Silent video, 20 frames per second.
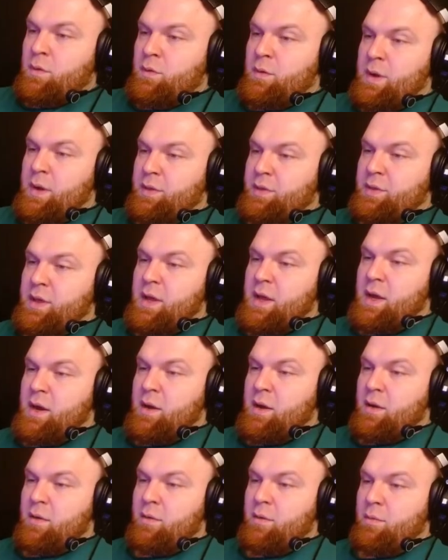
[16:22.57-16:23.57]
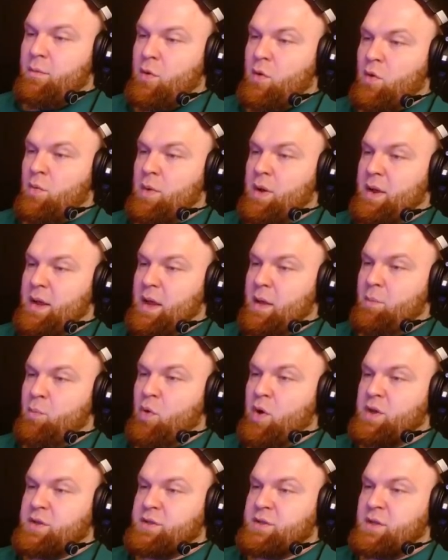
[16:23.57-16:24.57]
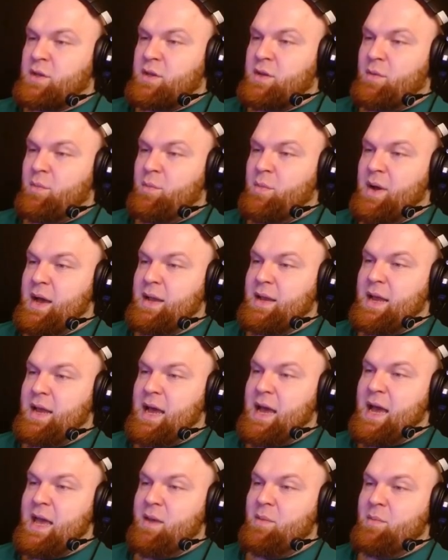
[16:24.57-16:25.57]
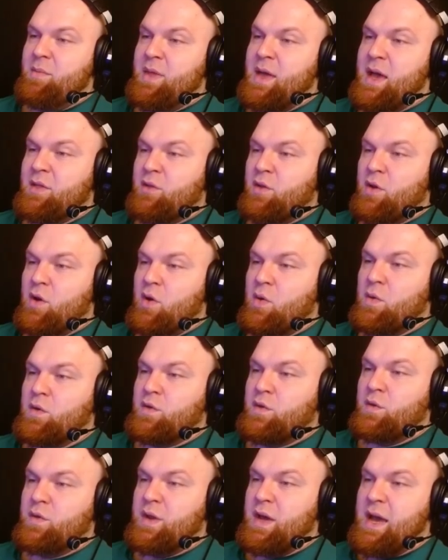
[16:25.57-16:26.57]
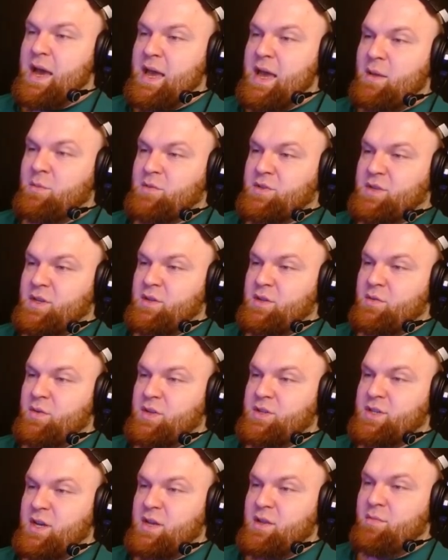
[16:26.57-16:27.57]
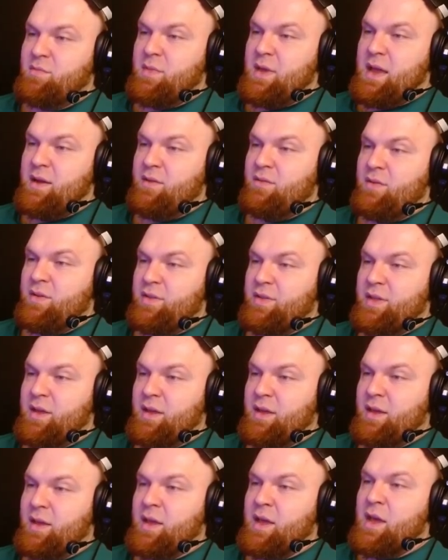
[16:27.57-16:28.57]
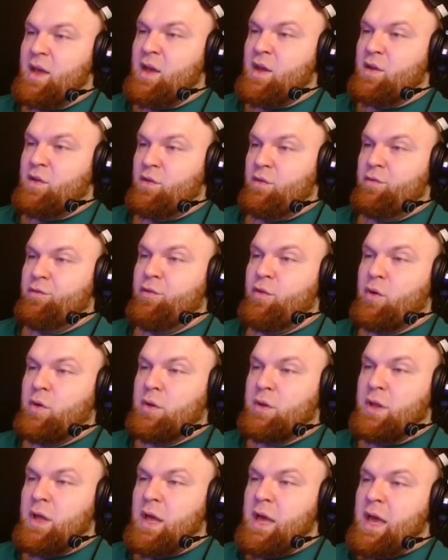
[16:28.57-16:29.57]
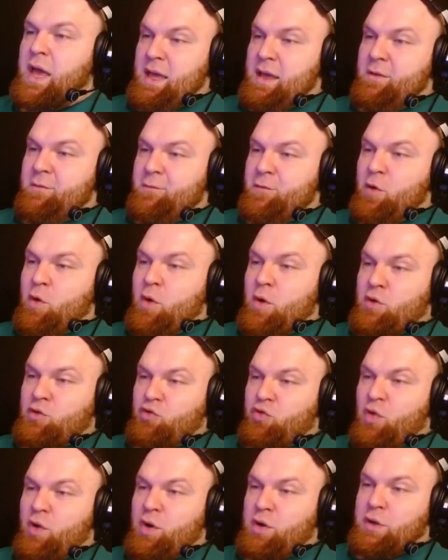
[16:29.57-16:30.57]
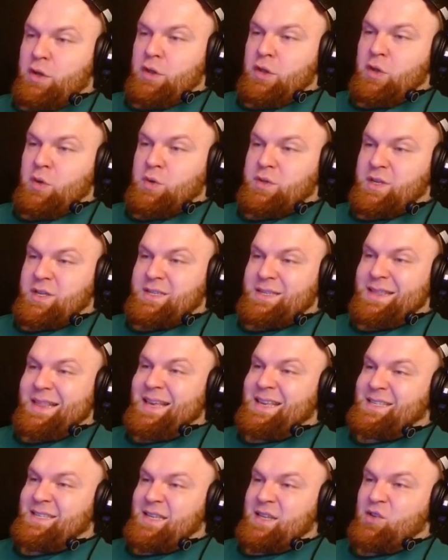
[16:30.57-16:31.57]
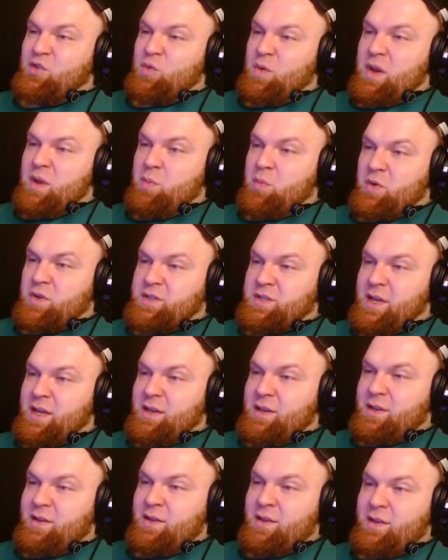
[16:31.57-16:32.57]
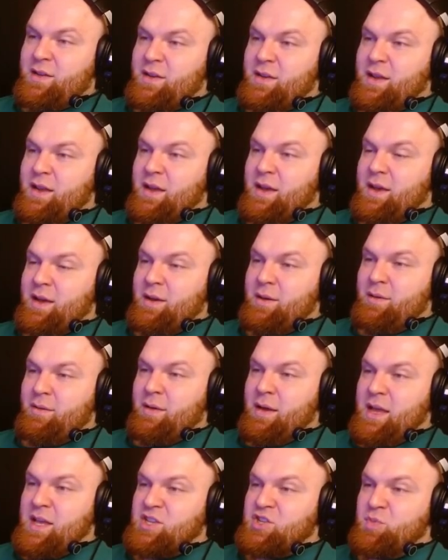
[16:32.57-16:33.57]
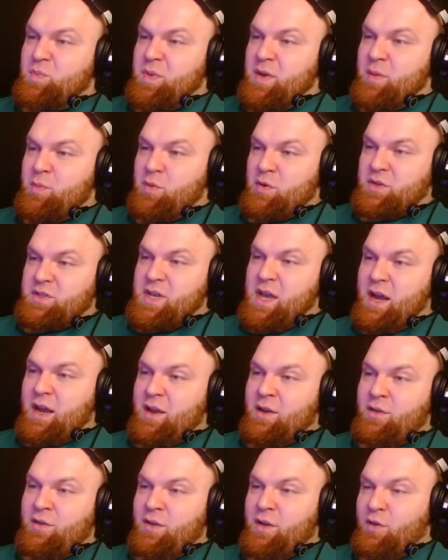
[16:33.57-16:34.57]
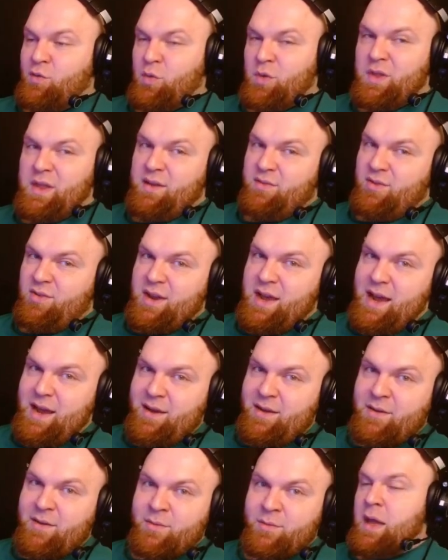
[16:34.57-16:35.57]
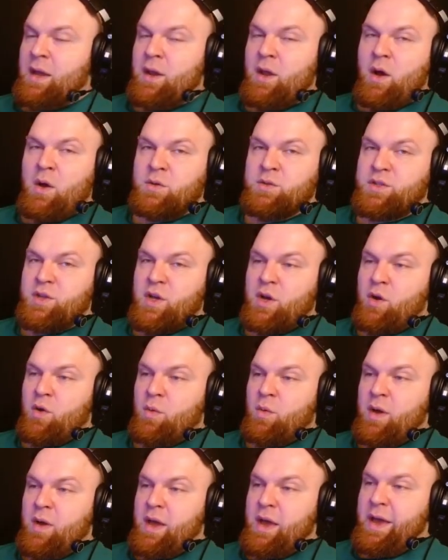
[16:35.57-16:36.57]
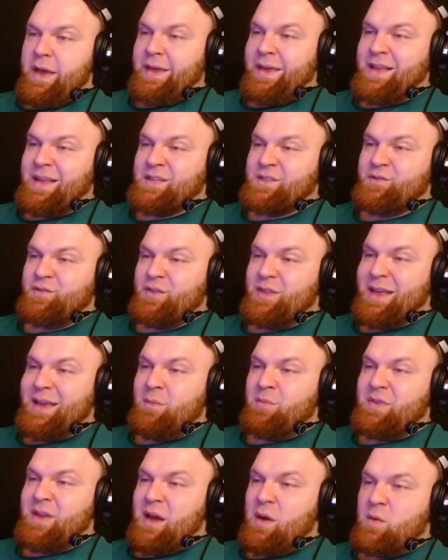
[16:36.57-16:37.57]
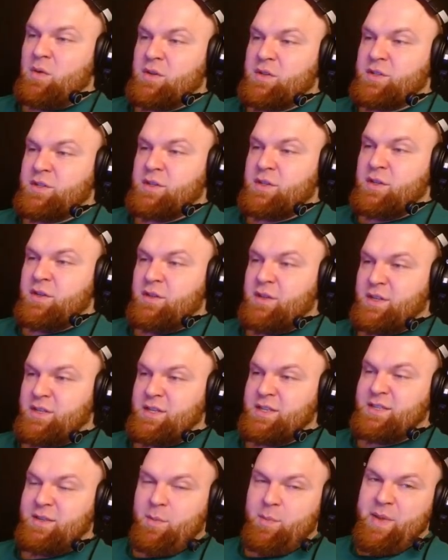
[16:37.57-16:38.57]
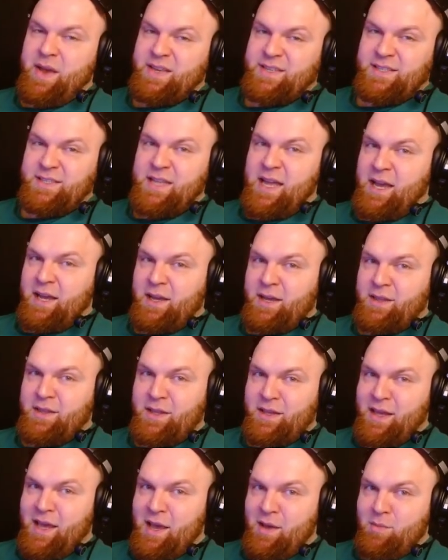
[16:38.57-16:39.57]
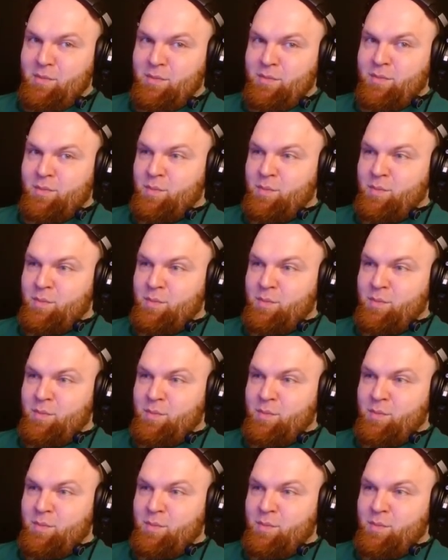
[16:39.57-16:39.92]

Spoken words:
Right there. Boom, I got poisoned, but I am not going to die. I'm just going to regen everything to full. If your troll loses less than 20% HP per second, it will never die. And also, against flame towers, this is the best tank in the game.